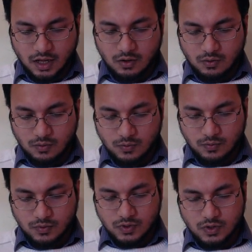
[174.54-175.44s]
Now,
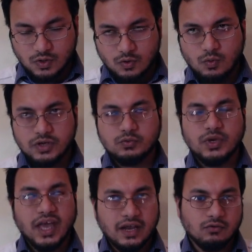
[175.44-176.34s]

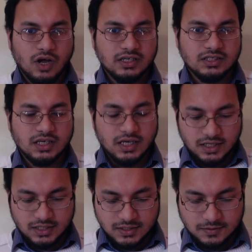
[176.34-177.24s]
what we can write
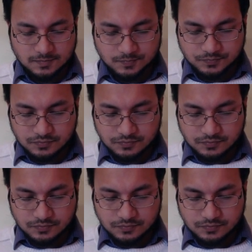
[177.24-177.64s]
is